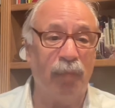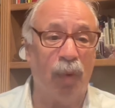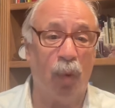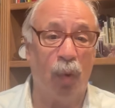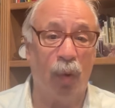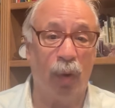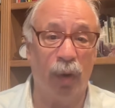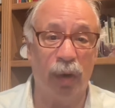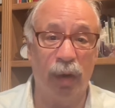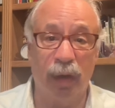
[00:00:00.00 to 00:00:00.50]

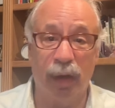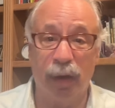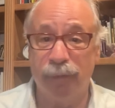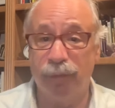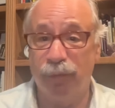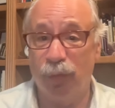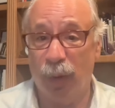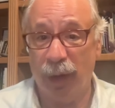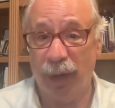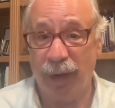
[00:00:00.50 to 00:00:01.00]
more
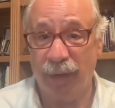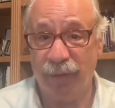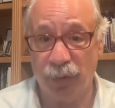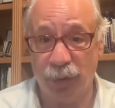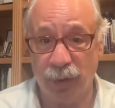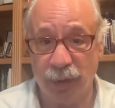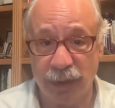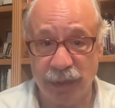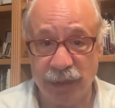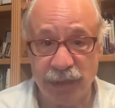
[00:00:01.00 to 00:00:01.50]
of
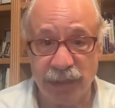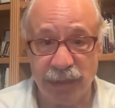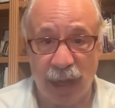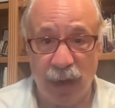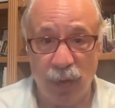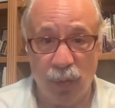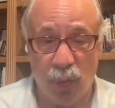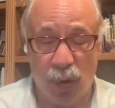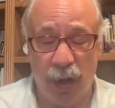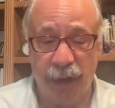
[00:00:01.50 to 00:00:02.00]
whatever it is
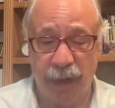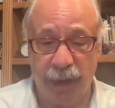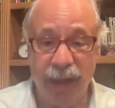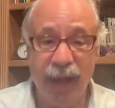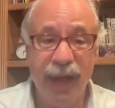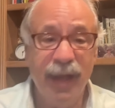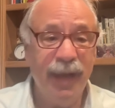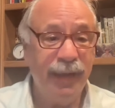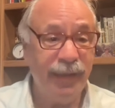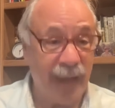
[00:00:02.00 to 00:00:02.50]
they wanted?
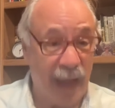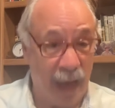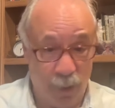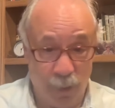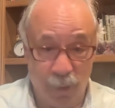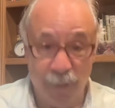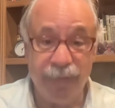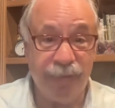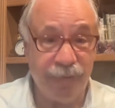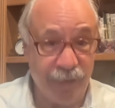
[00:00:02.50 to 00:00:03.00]

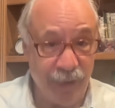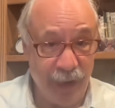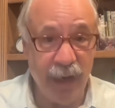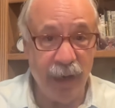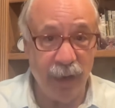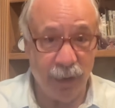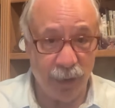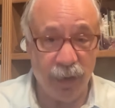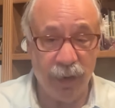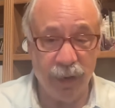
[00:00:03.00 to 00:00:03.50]
Now,
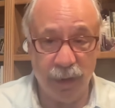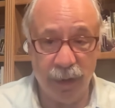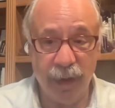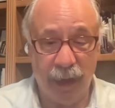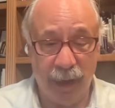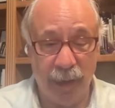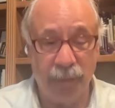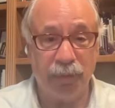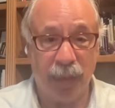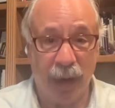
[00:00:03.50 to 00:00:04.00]
fear
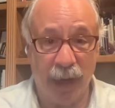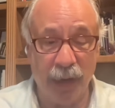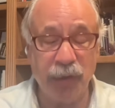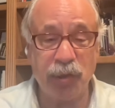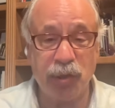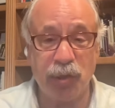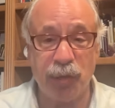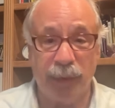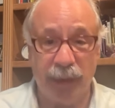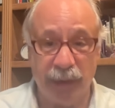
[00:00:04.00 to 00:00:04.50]
and
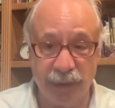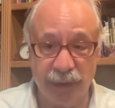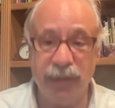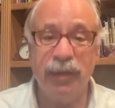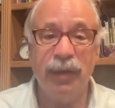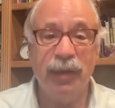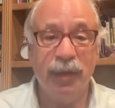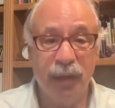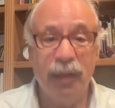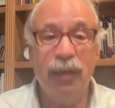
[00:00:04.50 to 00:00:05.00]
punishment
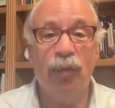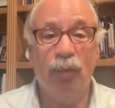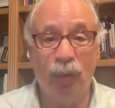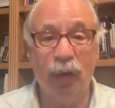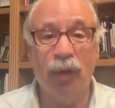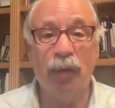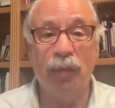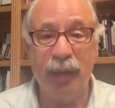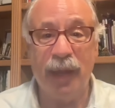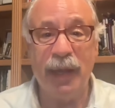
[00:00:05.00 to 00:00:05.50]

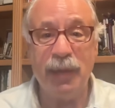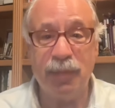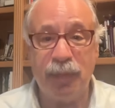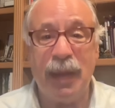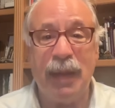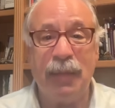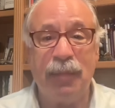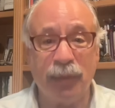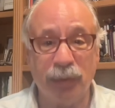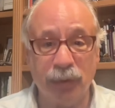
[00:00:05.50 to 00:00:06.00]
will make
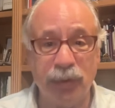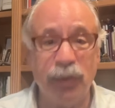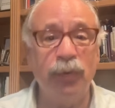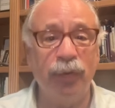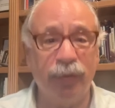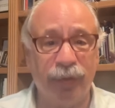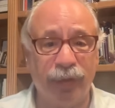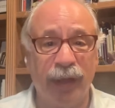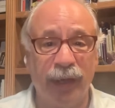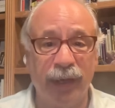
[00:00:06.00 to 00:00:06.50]
people
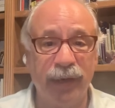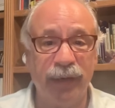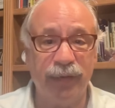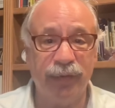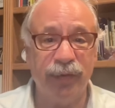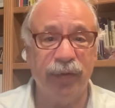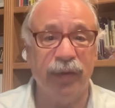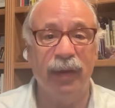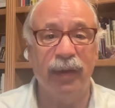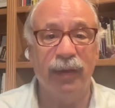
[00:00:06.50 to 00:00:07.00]
do
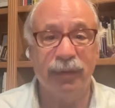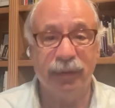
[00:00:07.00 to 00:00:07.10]
things.